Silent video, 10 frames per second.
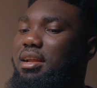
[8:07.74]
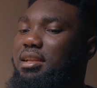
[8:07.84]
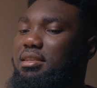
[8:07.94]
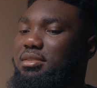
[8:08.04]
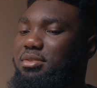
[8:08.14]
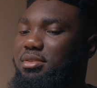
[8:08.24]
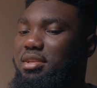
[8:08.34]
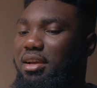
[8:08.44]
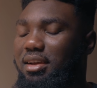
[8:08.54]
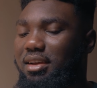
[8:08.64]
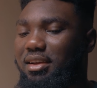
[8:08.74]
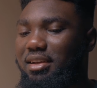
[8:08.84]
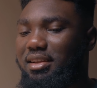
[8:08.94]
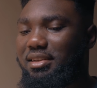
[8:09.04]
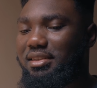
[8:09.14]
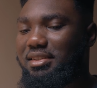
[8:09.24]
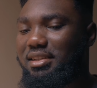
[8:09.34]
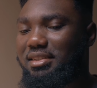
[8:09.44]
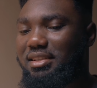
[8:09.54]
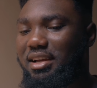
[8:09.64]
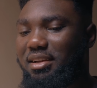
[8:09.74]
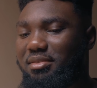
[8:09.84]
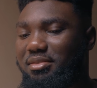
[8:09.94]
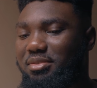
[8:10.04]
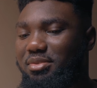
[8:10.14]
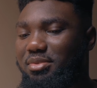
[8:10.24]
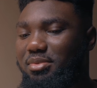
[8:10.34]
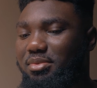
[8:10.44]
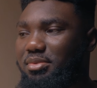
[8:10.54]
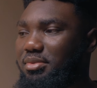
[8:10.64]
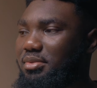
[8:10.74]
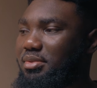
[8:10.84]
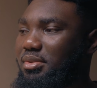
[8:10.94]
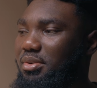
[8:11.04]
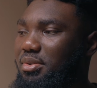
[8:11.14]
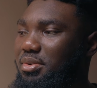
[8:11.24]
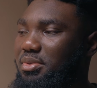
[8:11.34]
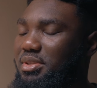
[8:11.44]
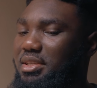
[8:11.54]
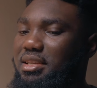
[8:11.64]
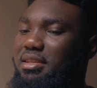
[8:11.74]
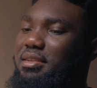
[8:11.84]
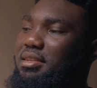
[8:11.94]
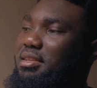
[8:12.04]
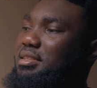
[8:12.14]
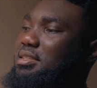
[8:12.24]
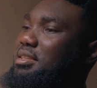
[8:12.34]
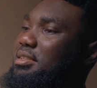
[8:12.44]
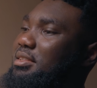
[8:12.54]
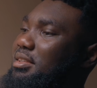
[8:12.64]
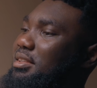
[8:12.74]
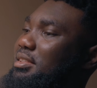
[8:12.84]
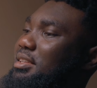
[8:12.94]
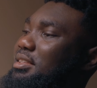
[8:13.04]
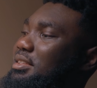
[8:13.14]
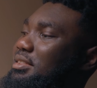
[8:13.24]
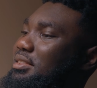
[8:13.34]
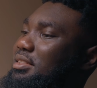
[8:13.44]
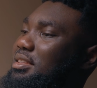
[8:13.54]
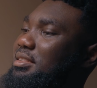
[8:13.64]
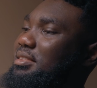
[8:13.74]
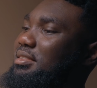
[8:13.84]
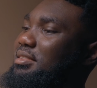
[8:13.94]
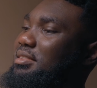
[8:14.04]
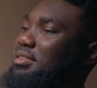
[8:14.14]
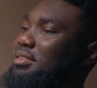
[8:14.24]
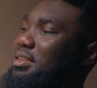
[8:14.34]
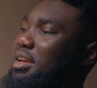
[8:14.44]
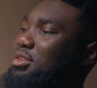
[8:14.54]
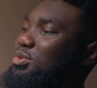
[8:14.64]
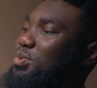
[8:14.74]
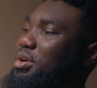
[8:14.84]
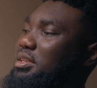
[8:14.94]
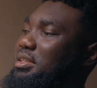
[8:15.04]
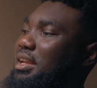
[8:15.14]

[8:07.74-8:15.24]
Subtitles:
Let's change that to, oh, see, let's see. It just works.